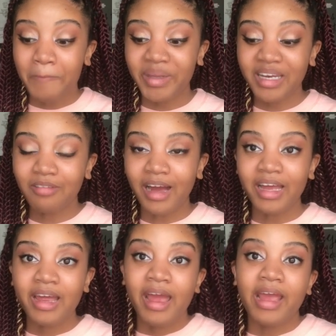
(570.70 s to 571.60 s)
But
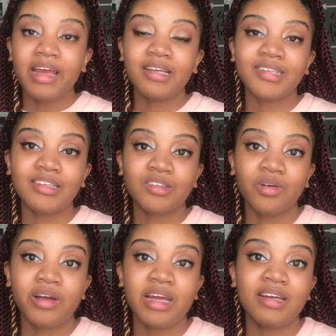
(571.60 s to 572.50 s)
anyway, it is a
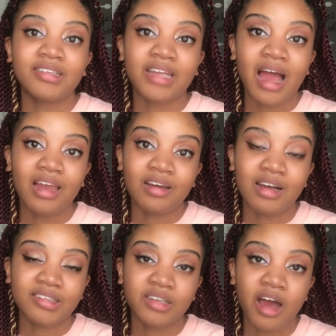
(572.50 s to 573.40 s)
story, it is a
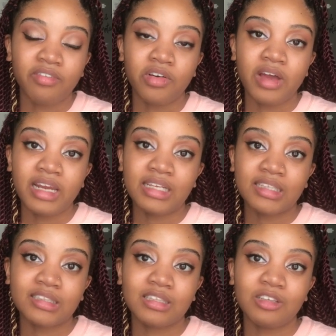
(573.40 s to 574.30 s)
Holocaust novel, and
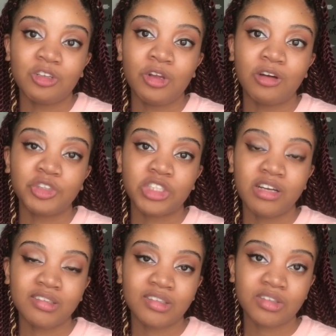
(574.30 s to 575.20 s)
it, you know,
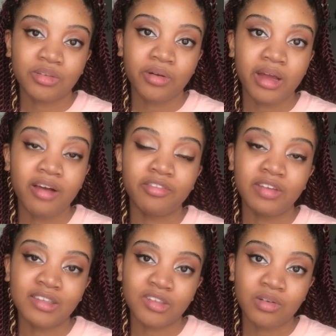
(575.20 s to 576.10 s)
shares the story of
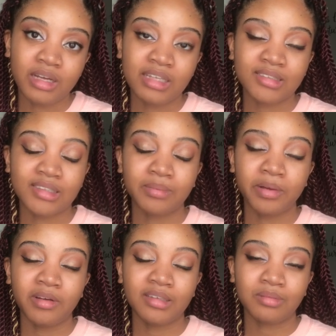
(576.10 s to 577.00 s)
Wiesel and his
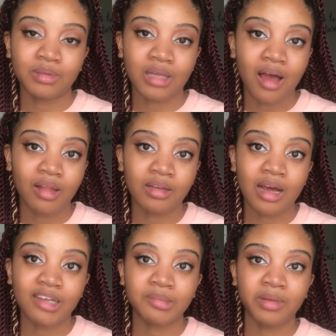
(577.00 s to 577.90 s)
experience with the
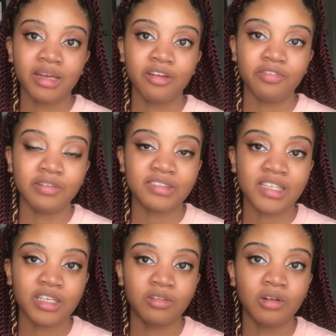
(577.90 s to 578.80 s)
Holocaust being a
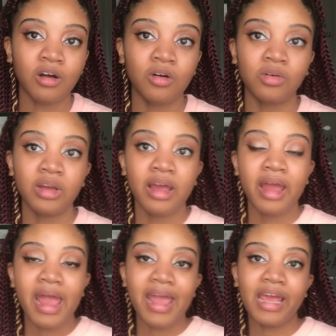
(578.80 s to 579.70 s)
15 year old
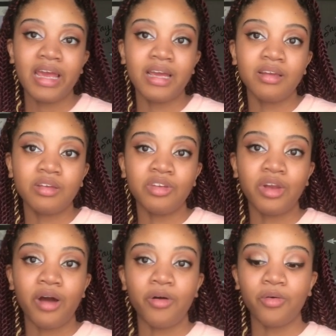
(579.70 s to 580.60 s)
and, you
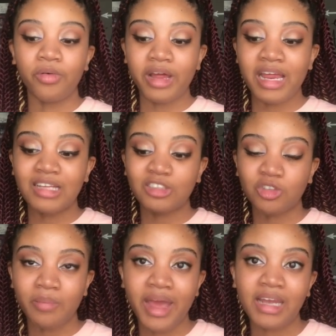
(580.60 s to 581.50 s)
know, his
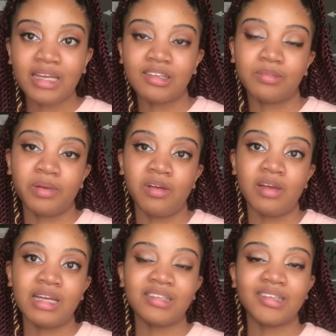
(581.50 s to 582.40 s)
traumatic
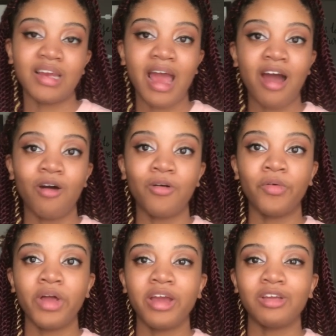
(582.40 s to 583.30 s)
experience and
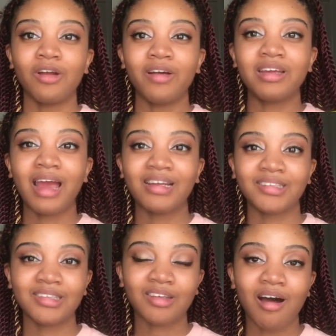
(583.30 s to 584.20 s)
how, you know, he
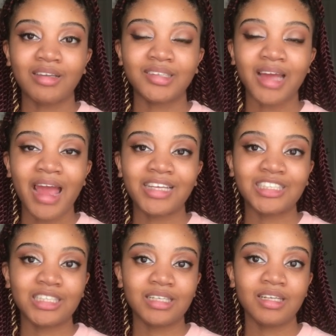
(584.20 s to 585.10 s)
has this call to
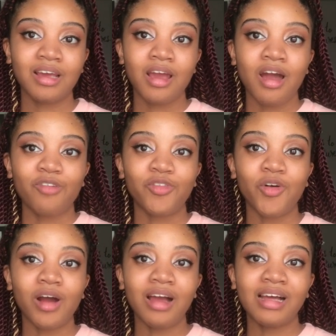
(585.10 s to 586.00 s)
action
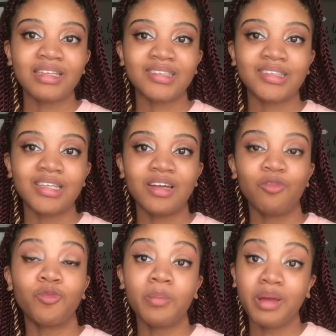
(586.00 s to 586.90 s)
for us
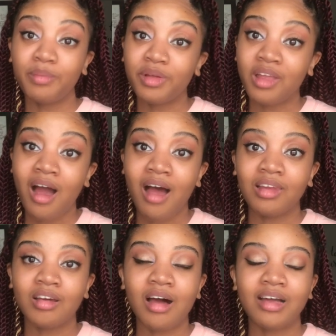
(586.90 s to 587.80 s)
to remember the
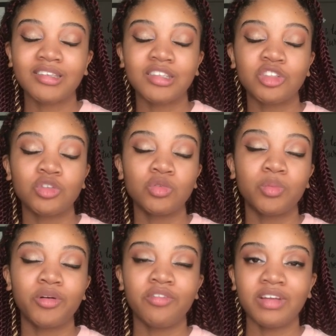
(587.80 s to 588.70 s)
Holocaust and to
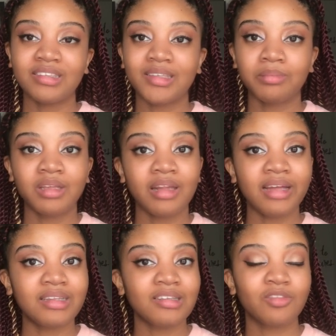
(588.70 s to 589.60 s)
prevent something
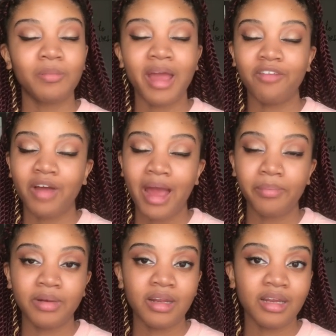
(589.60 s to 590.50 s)
like this from ever
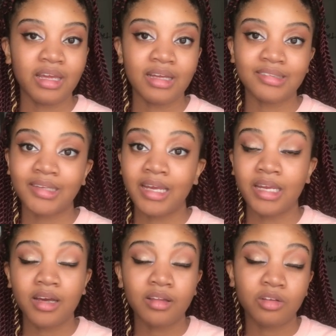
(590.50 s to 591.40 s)
happening again to
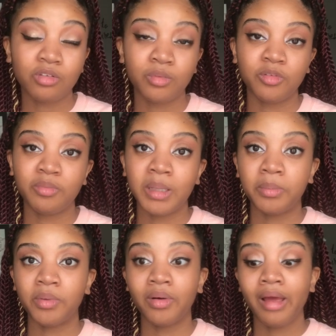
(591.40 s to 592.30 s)
any other group of
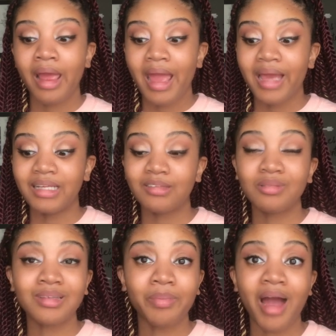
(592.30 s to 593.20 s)
people. And this
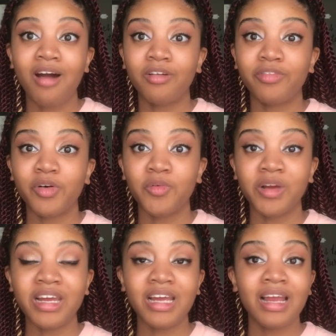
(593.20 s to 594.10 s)
was a powerful
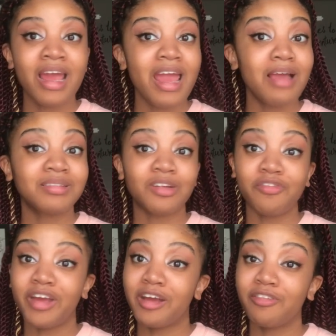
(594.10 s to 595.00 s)
read. It was a
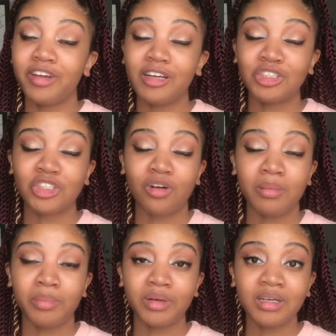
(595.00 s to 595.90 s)
very, very
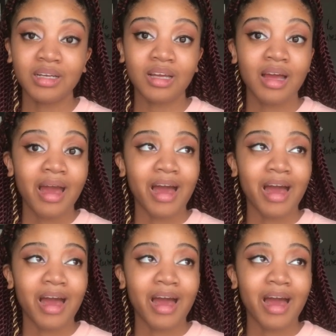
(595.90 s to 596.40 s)
short book.